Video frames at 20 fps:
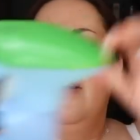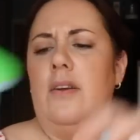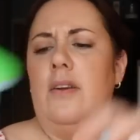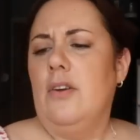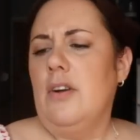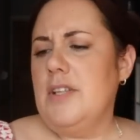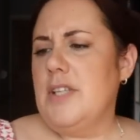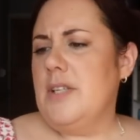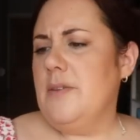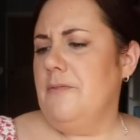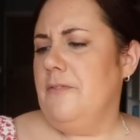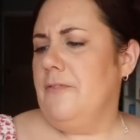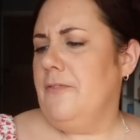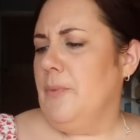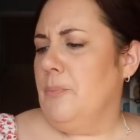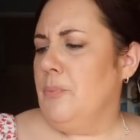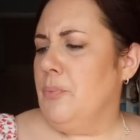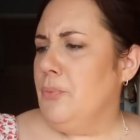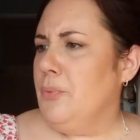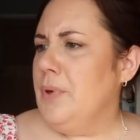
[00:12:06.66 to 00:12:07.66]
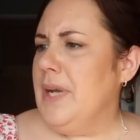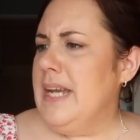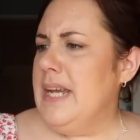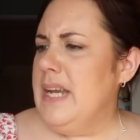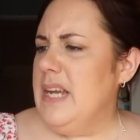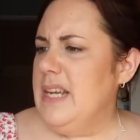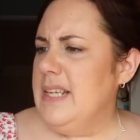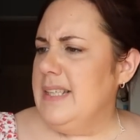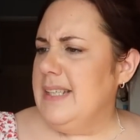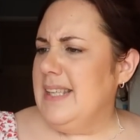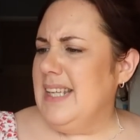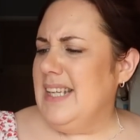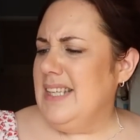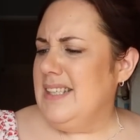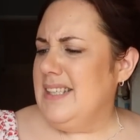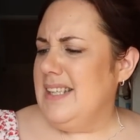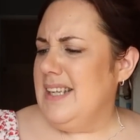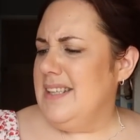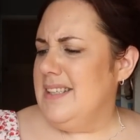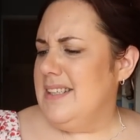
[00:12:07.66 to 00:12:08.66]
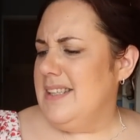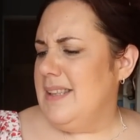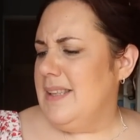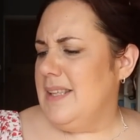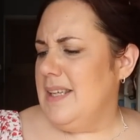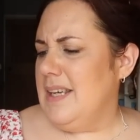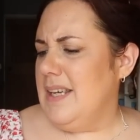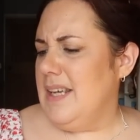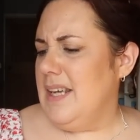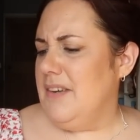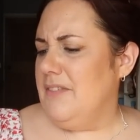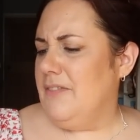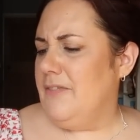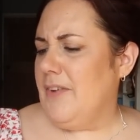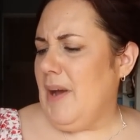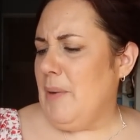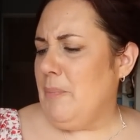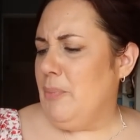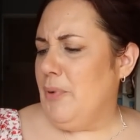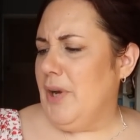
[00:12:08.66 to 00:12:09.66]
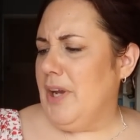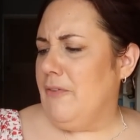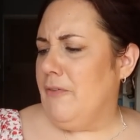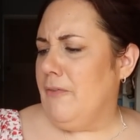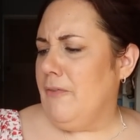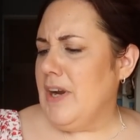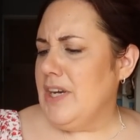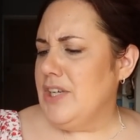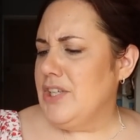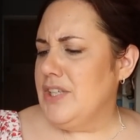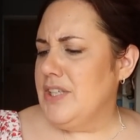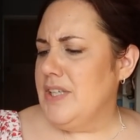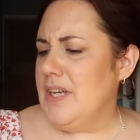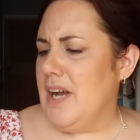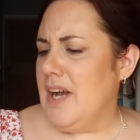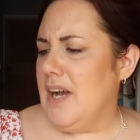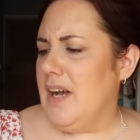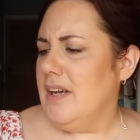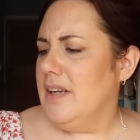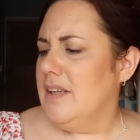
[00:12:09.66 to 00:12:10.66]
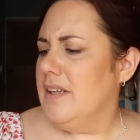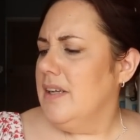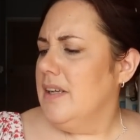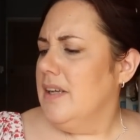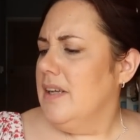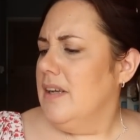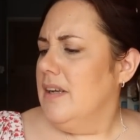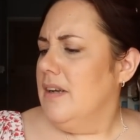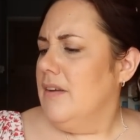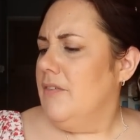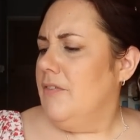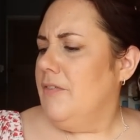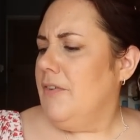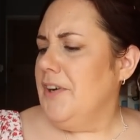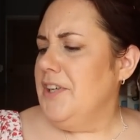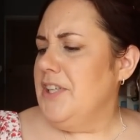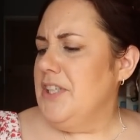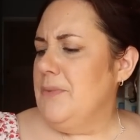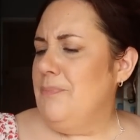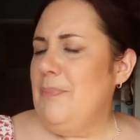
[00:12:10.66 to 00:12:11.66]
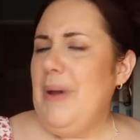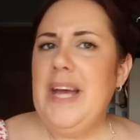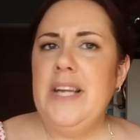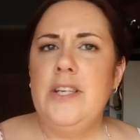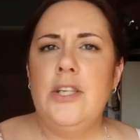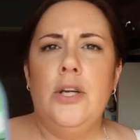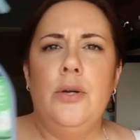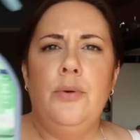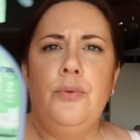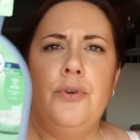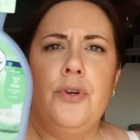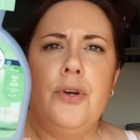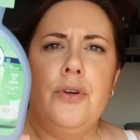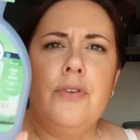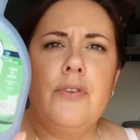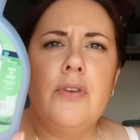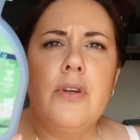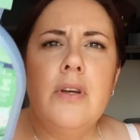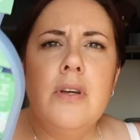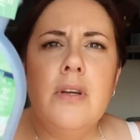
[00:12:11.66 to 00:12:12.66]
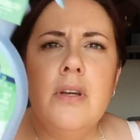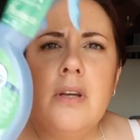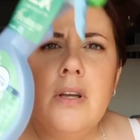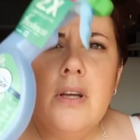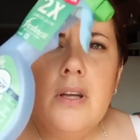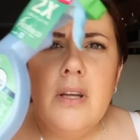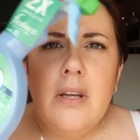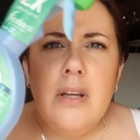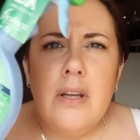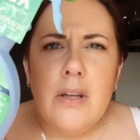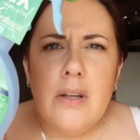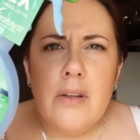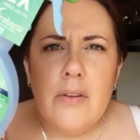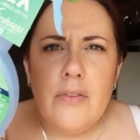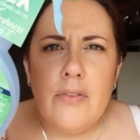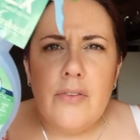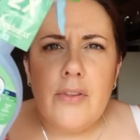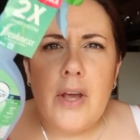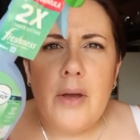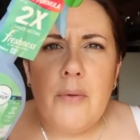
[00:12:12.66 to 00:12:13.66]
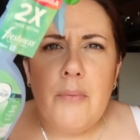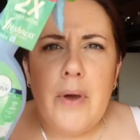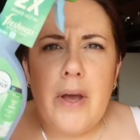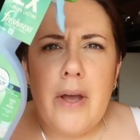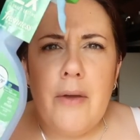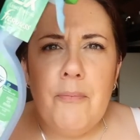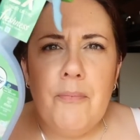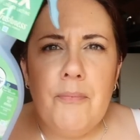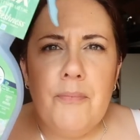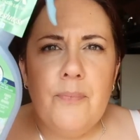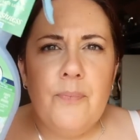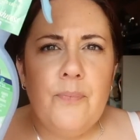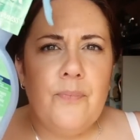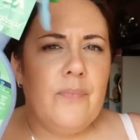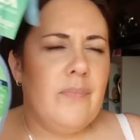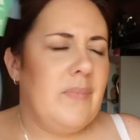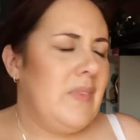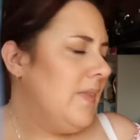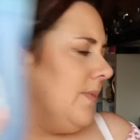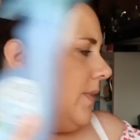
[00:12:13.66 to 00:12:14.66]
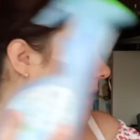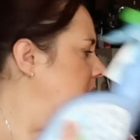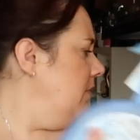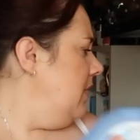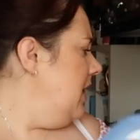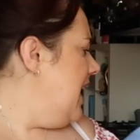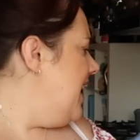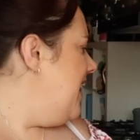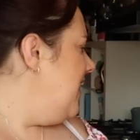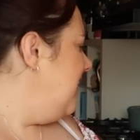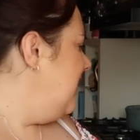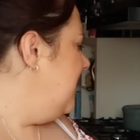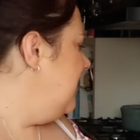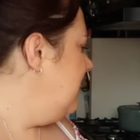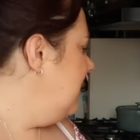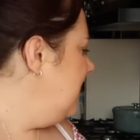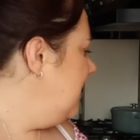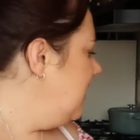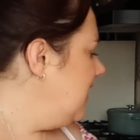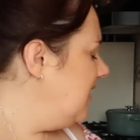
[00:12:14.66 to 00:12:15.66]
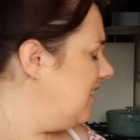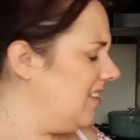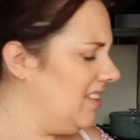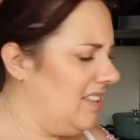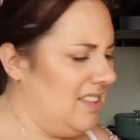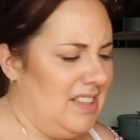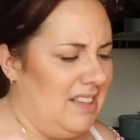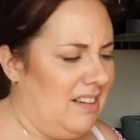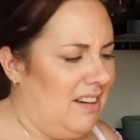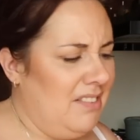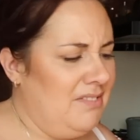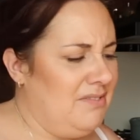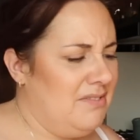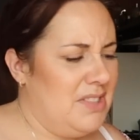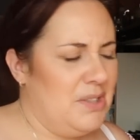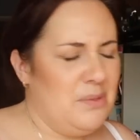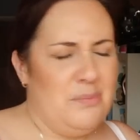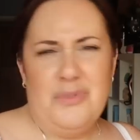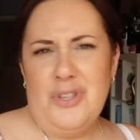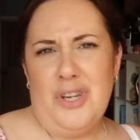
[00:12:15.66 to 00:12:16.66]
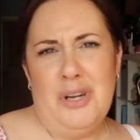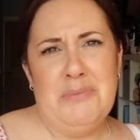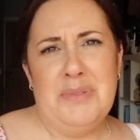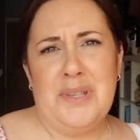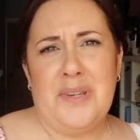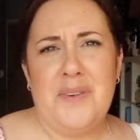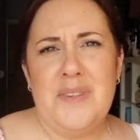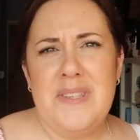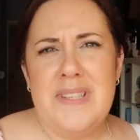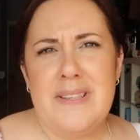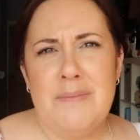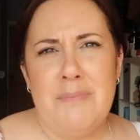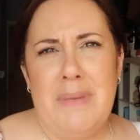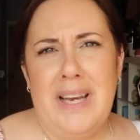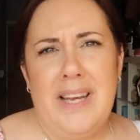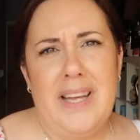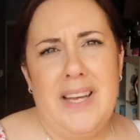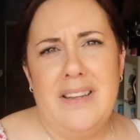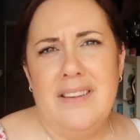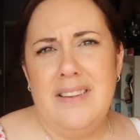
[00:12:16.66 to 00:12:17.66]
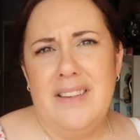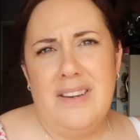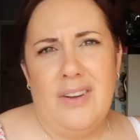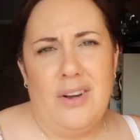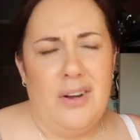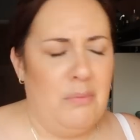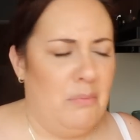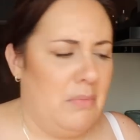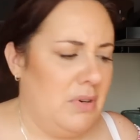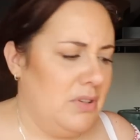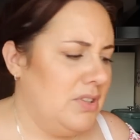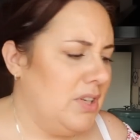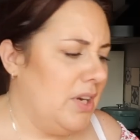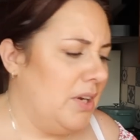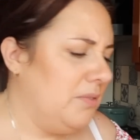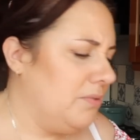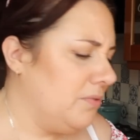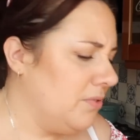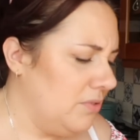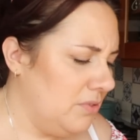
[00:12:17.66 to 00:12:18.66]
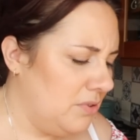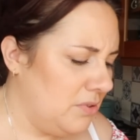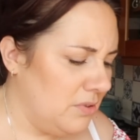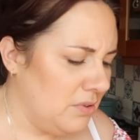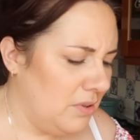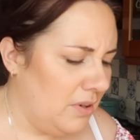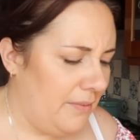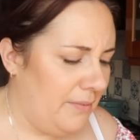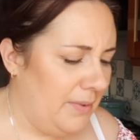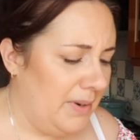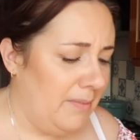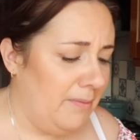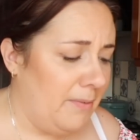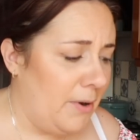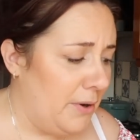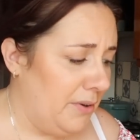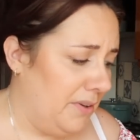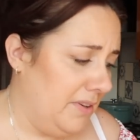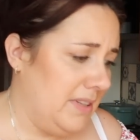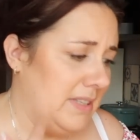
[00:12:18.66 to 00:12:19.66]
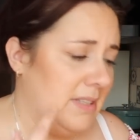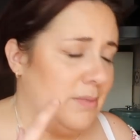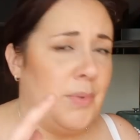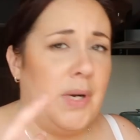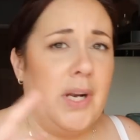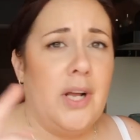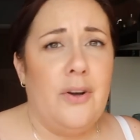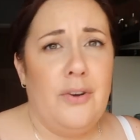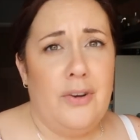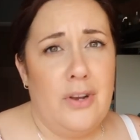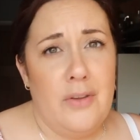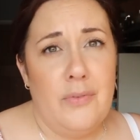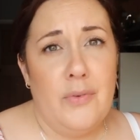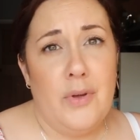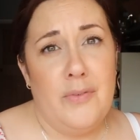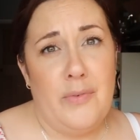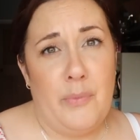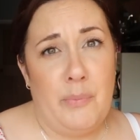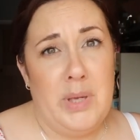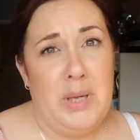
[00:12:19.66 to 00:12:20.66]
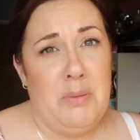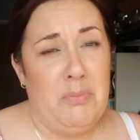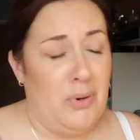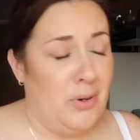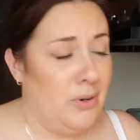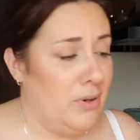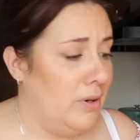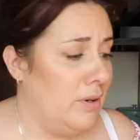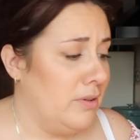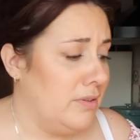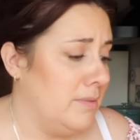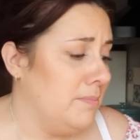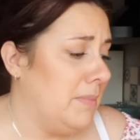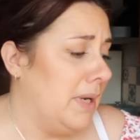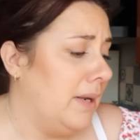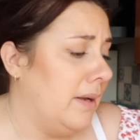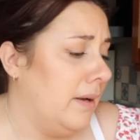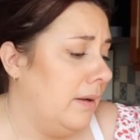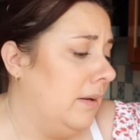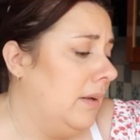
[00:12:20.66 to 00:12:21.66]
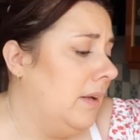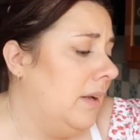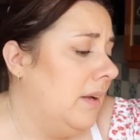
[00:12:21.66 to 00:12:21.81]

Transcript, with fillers: Got some Febreze. This is the fabric freshener fights pet odours. So um, yeah, I just I, sometimes I can smell it like, on my sofa and stuff. And if I can smell it, I know that other people are gonna smell it